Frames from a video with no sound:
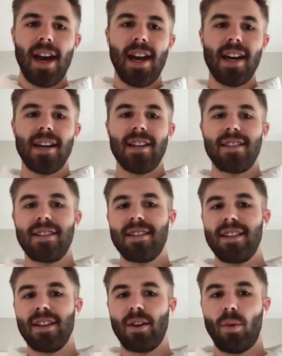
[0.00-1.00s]
And,
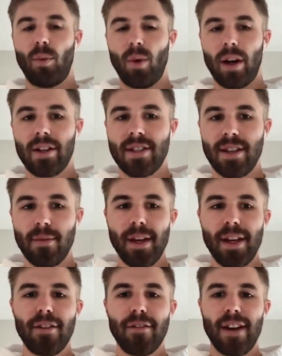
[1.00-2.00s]
you know, what are some
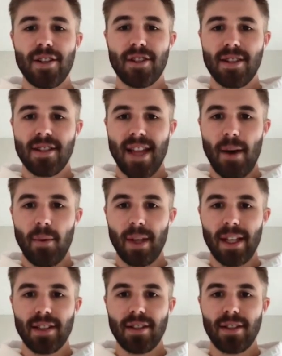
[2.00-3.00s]
interventions that
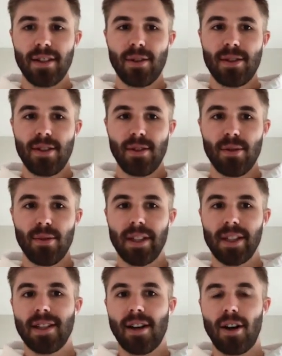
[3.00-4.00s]
we can do to
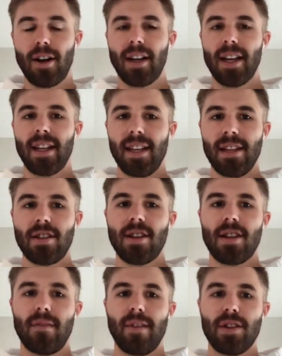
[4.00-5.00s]
really target each
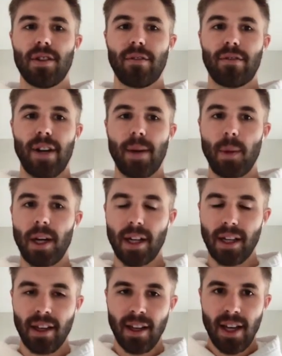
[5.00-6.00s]
individual
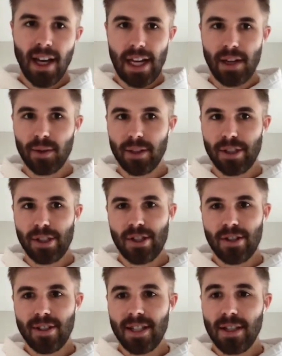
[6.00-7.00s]
framework in a really
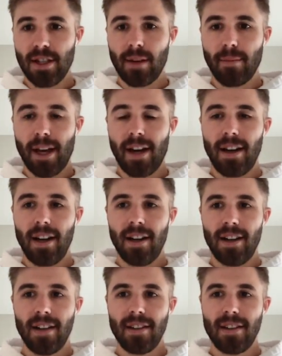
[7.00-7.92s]
strategic manner?